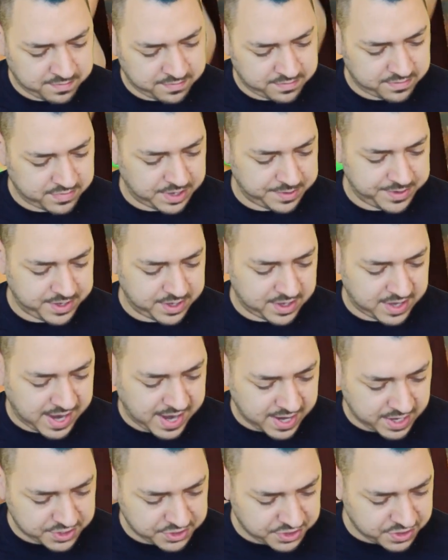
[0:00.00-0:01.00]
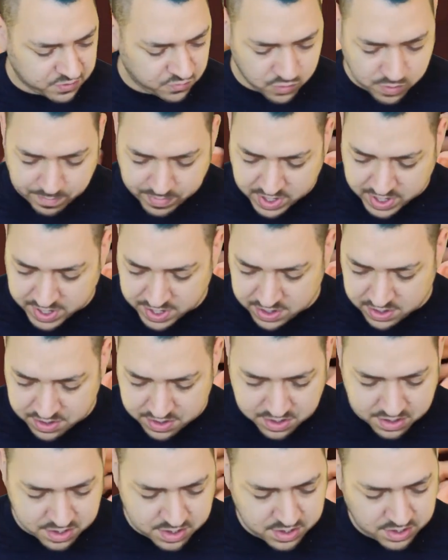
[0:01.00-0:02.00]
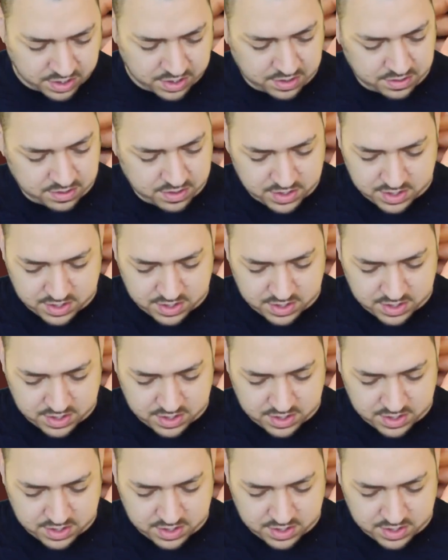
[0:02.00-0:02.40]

Maybe an action reminder and